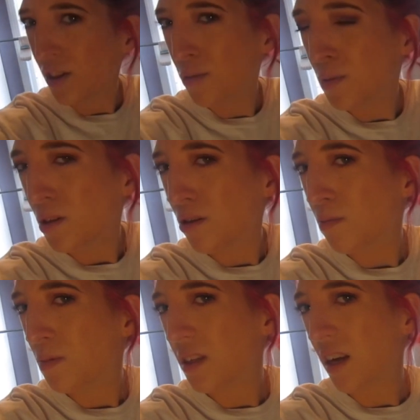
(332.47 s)

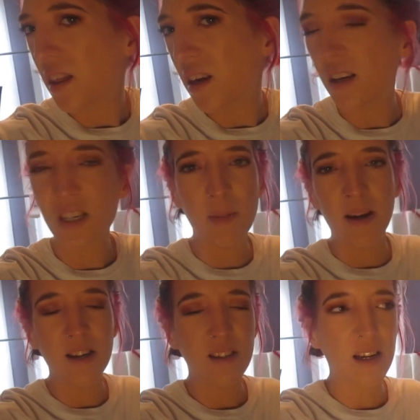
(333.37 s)
loop-de-loops at the end, because my
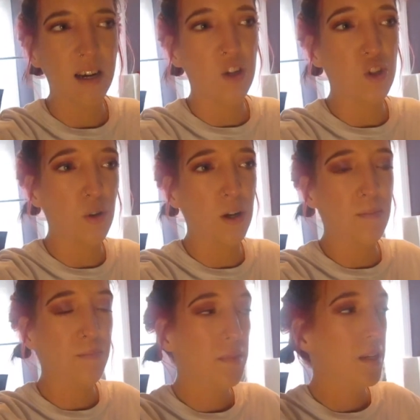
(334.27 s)
hair is like kind of short,
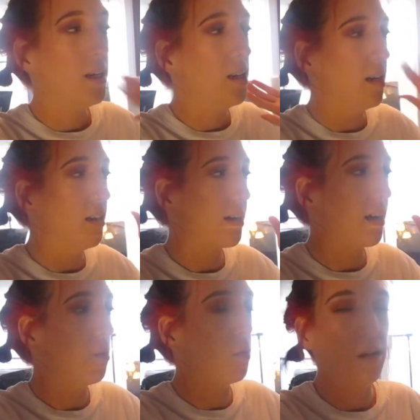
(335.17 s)
and I
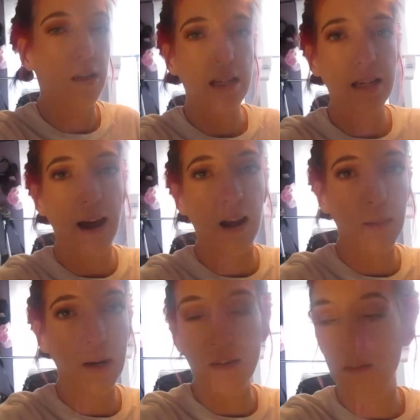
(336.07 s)
kind of wanted to get it out of
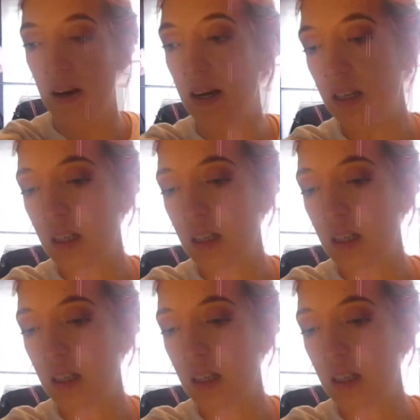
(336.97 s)
my face.